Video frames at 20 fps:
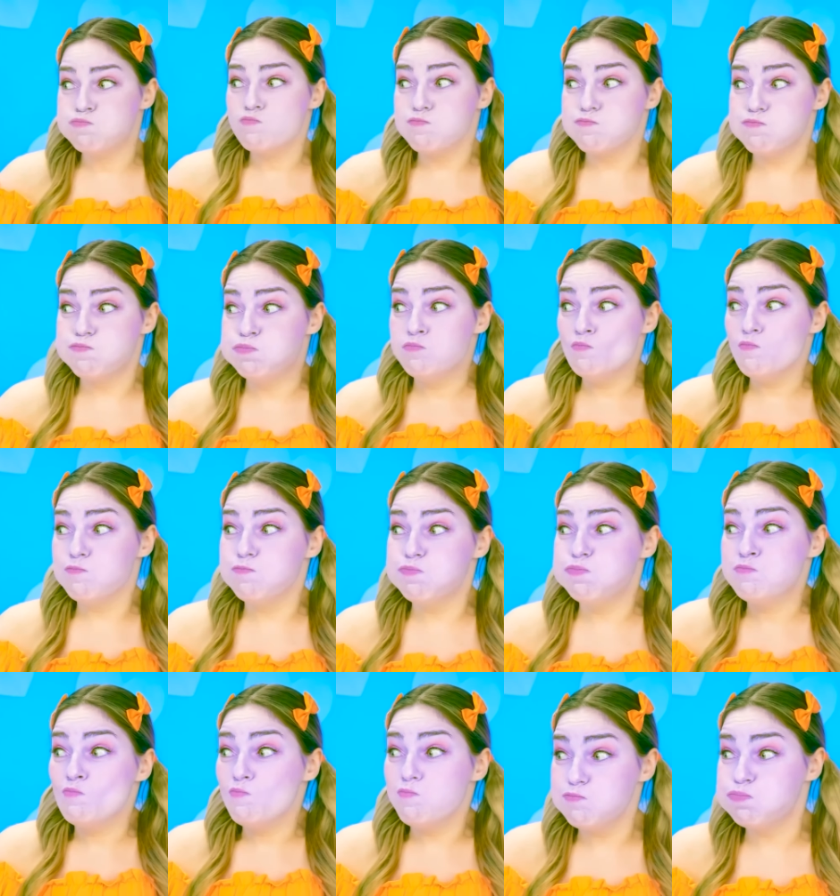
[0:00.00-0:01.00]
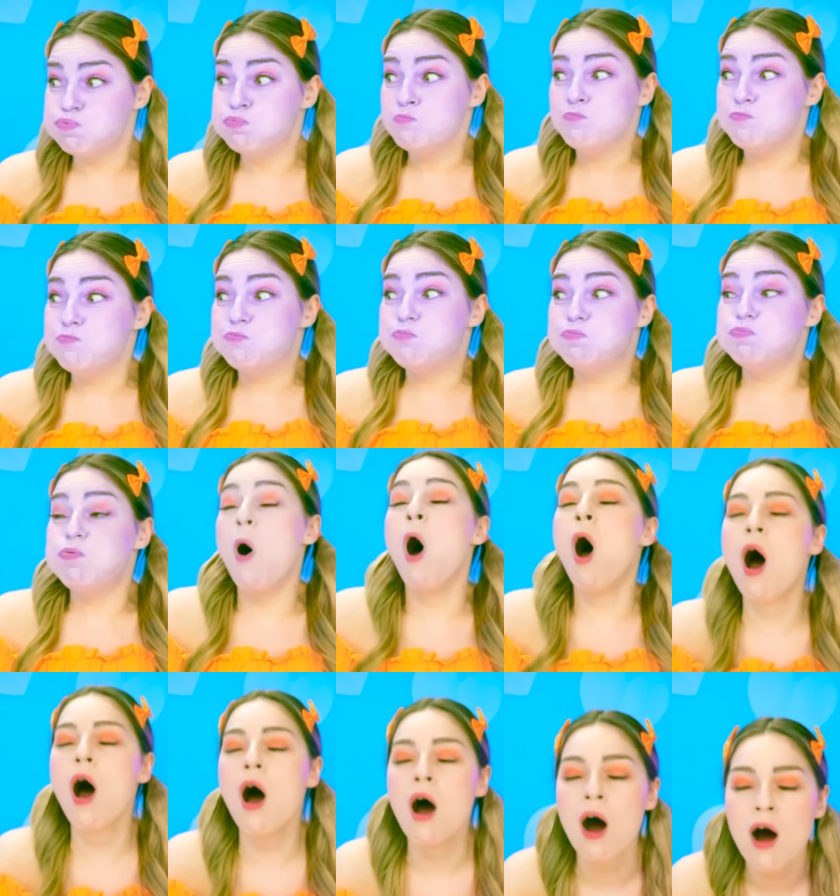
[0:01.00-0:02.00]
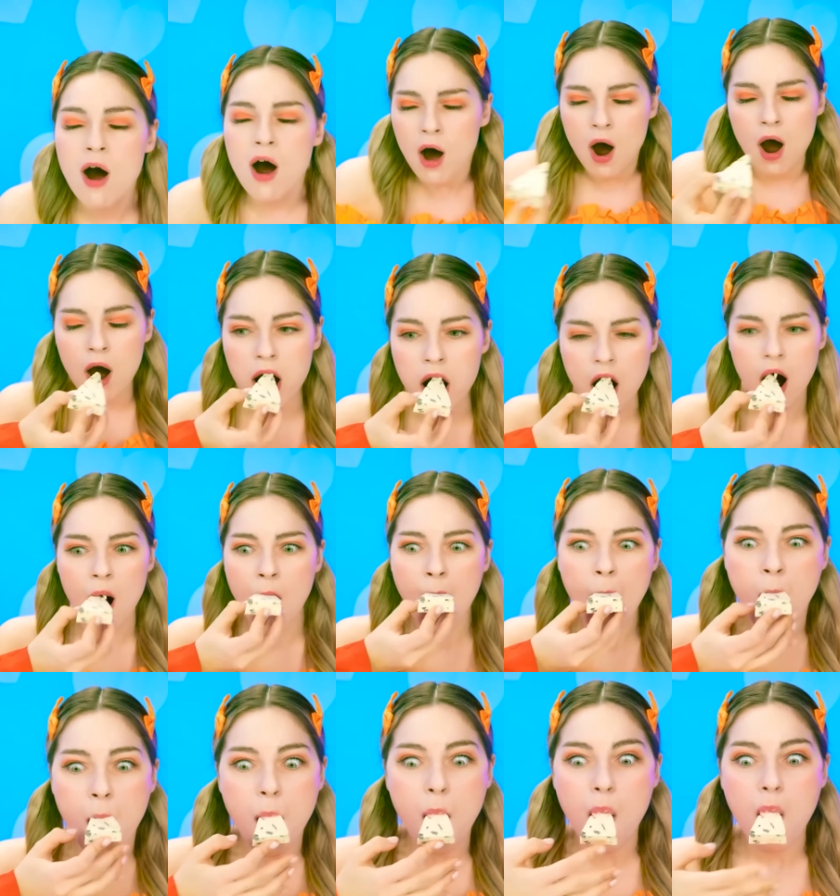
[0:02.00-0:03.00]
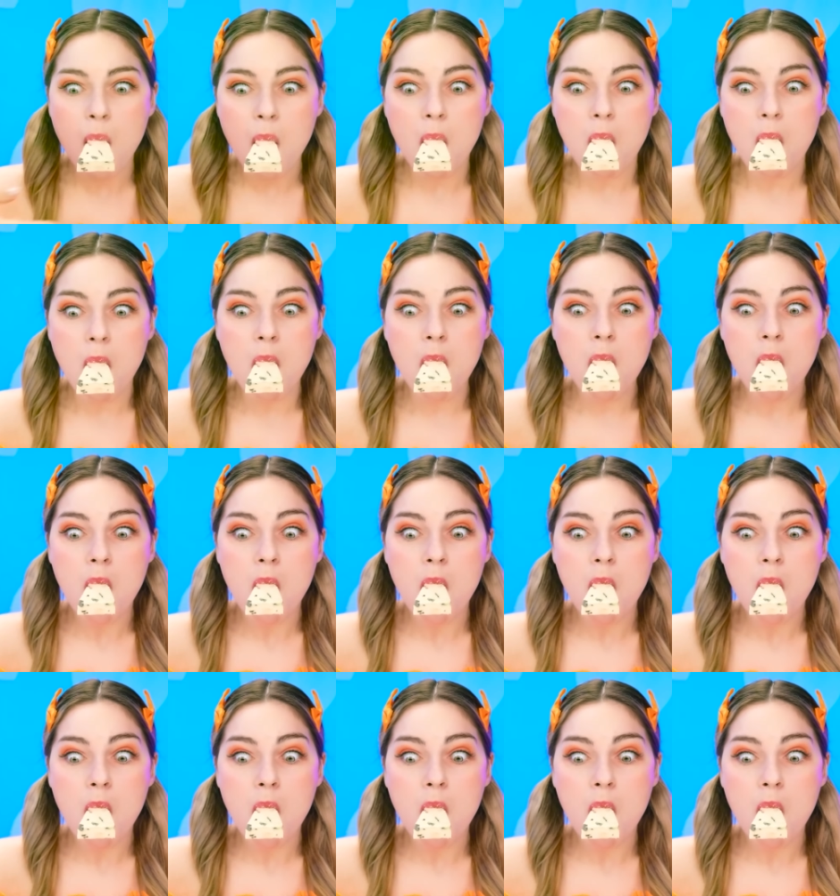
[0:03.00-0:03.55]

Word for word: soon. Oh, who's gonna be the first one? Come on, decide!